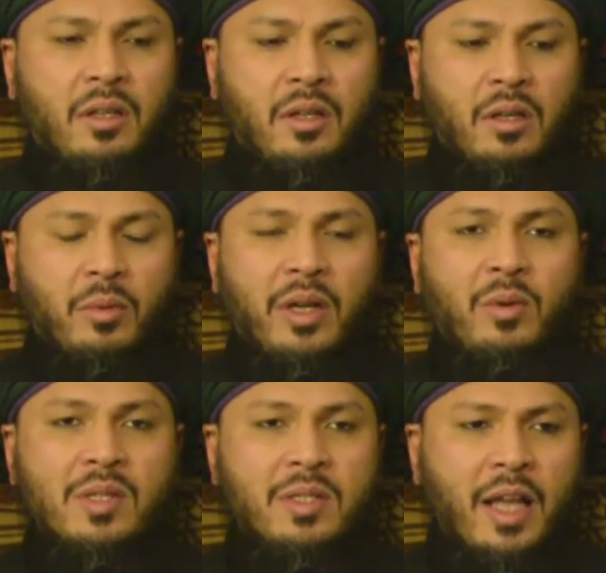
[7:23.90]
When he
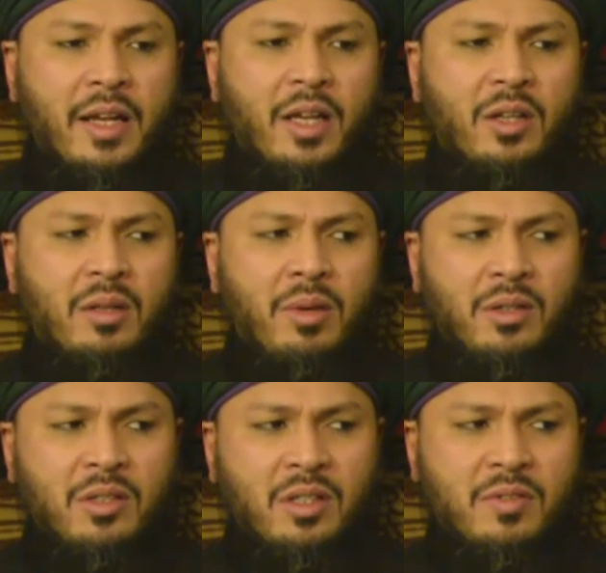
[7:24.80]
was standing on the
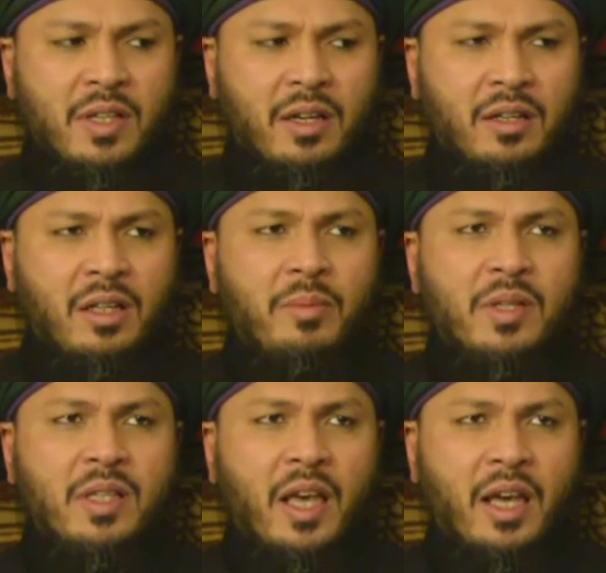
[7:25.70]
mountain of Serendip, his
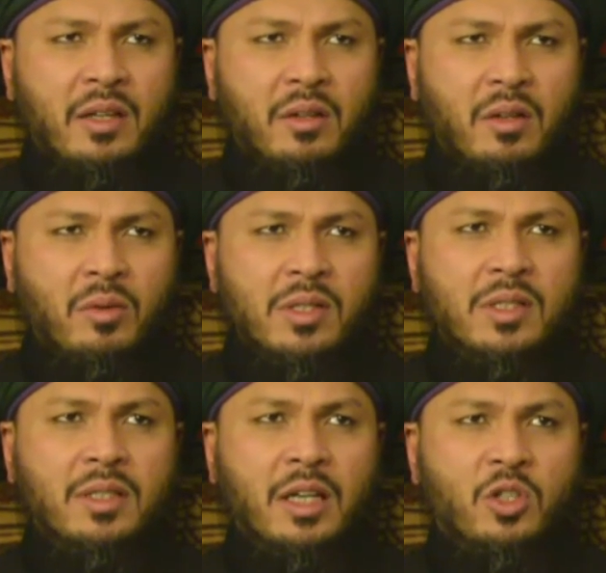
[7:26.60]
head was
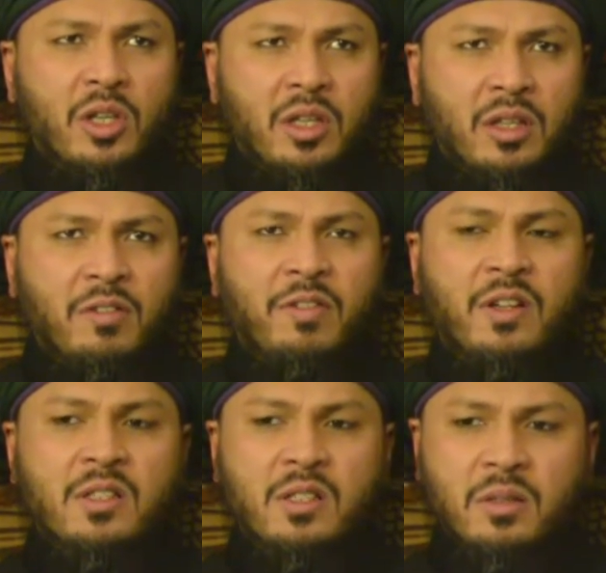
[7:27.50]
touching the
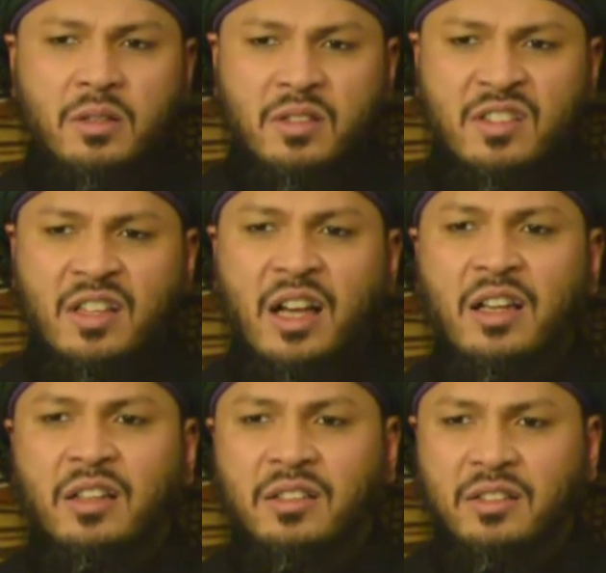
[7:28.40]
first
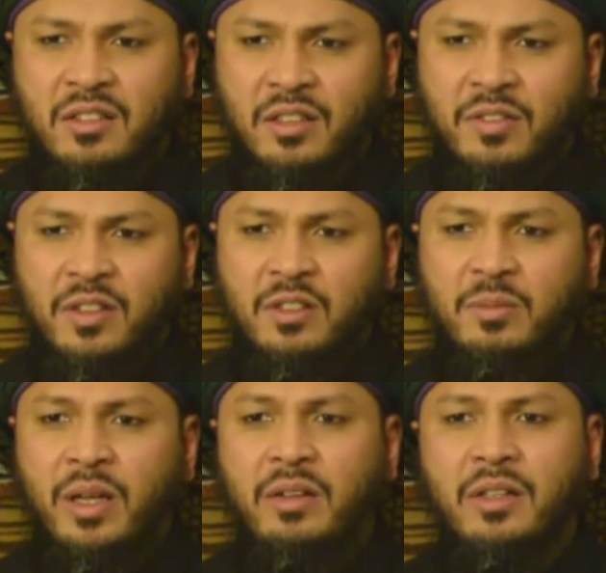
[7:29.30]
skies, the first
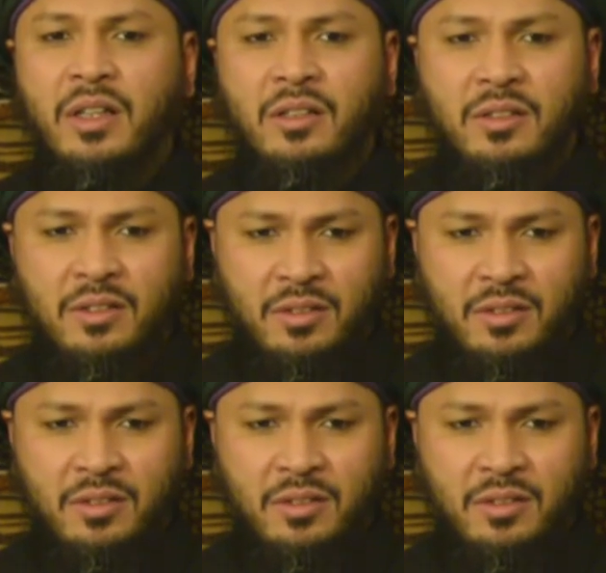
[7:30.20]
paradise.